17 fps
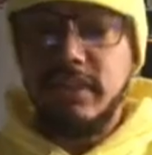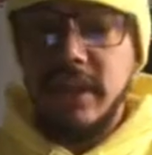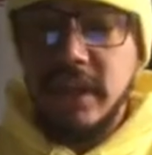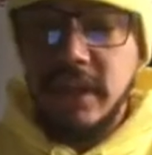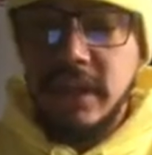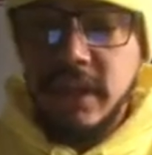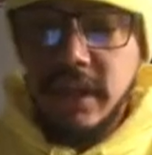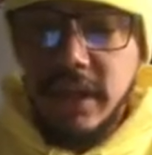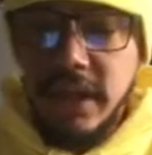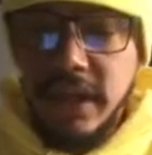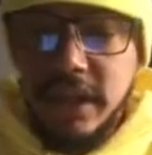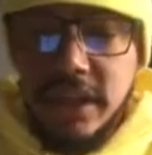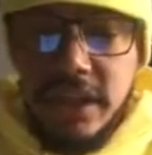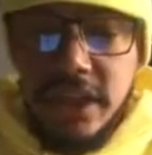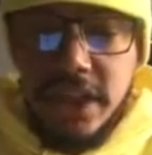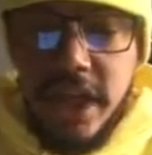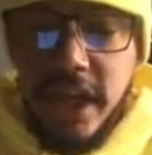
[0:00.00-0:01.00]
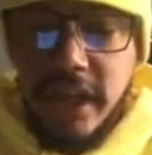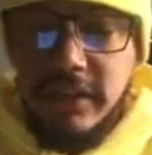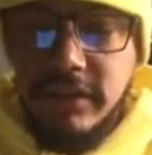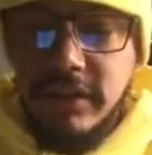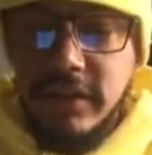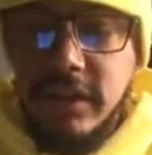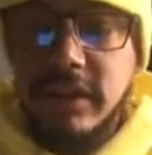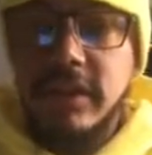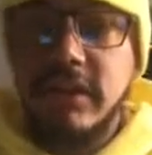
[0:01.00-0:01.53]
to be any
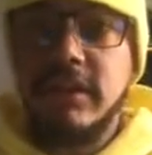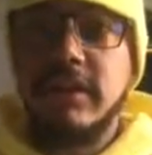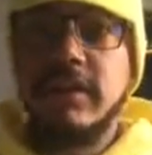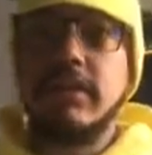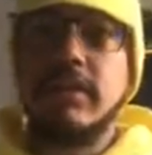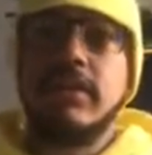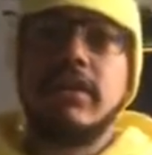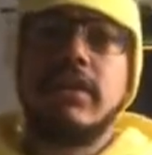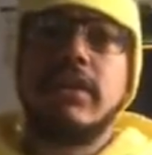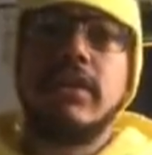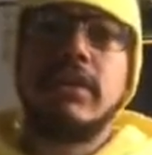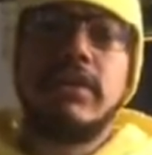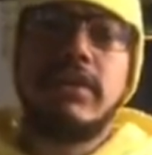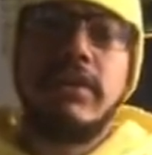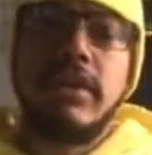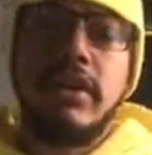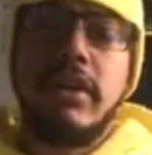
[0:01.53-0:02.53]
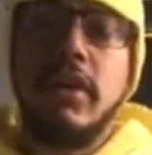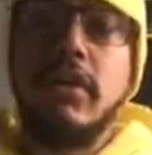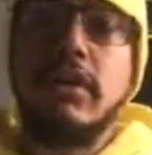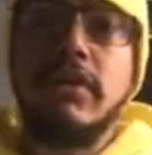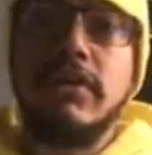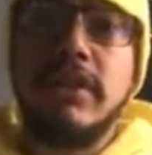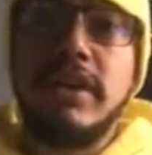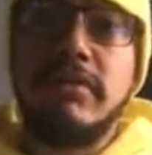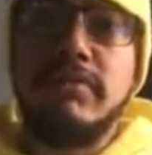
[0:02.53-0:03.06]
chance that that
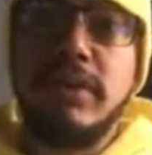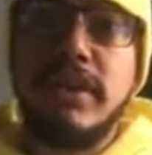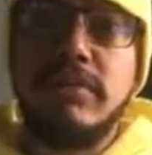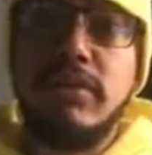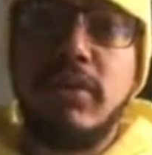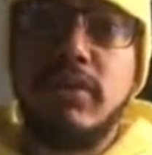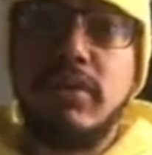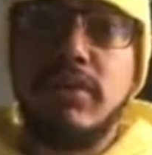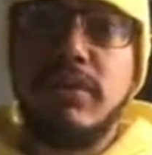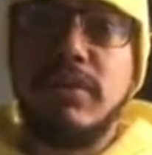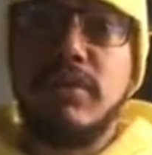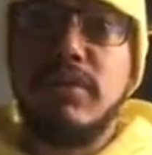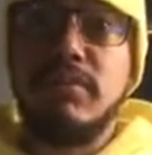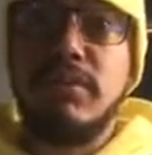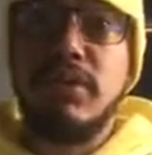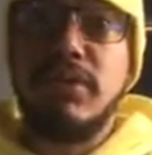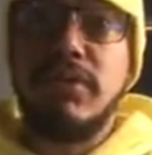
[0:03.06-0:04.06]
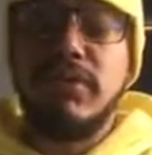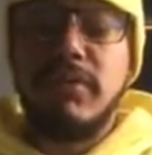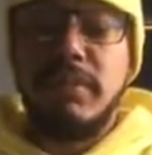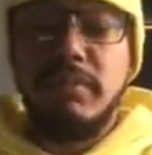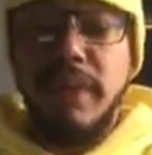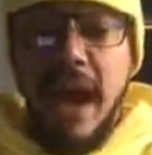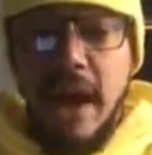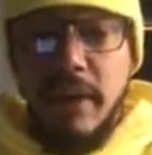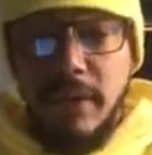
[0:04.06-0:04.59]
all of these people will be removed
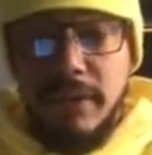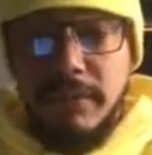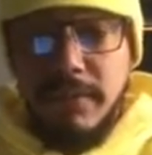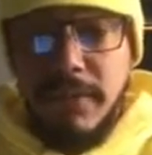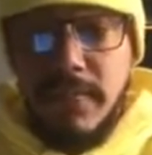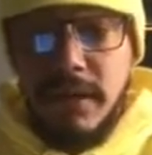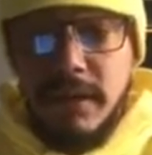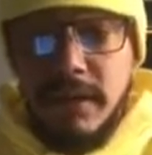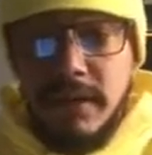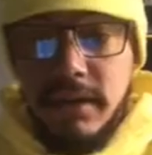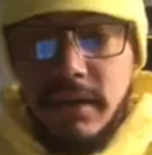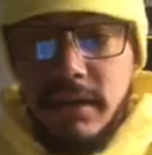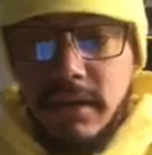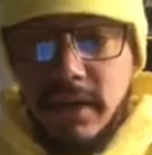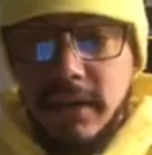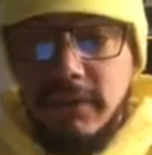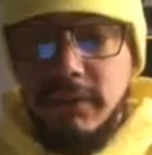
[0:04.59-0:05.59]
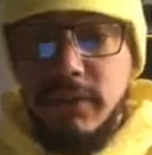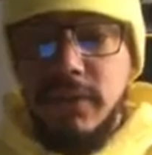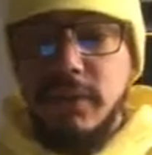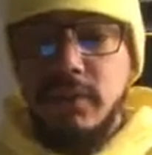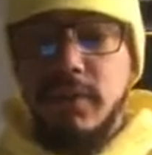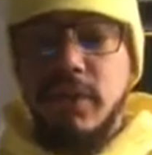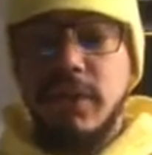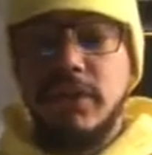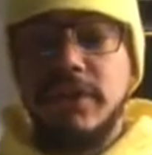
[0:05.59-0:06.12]
from power. Therefore, the
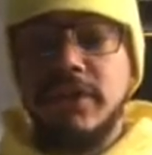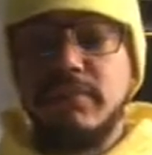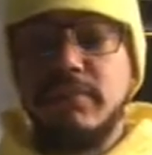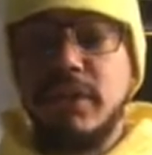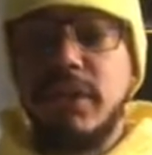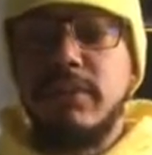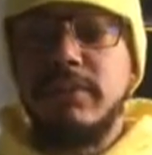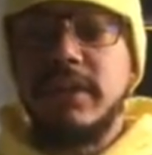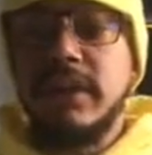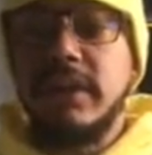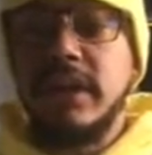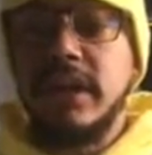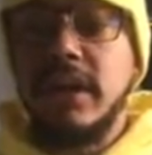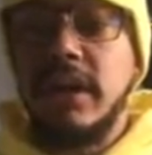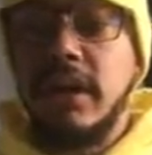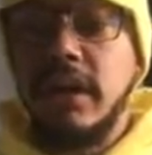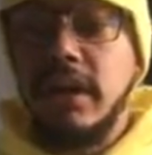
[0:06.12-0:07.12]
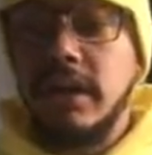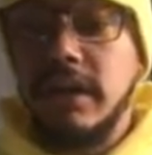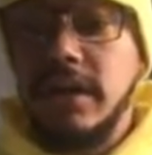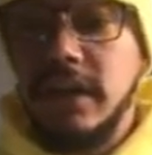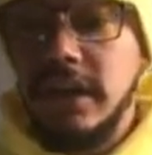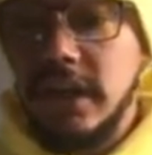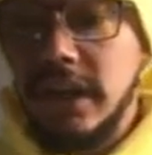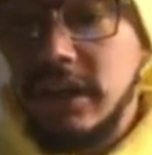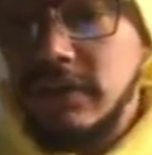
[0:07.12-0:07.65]
world is permanently on
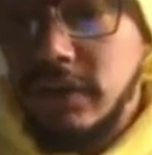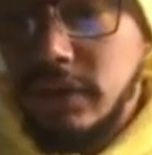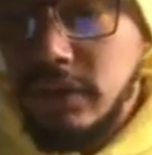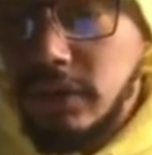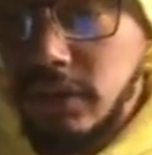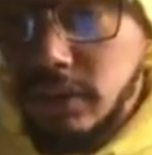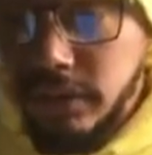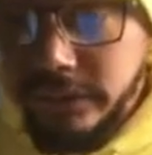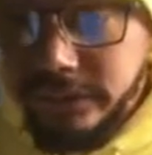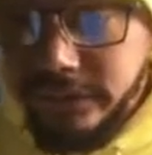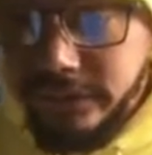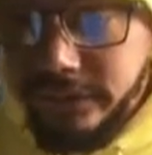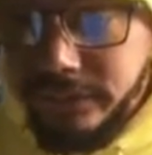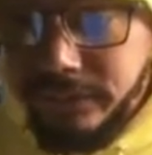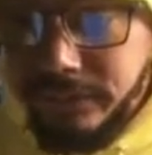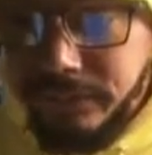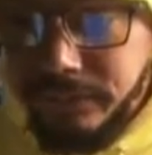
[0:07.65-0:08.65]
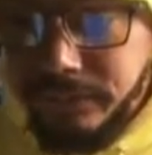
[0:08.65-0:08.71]
an evil course.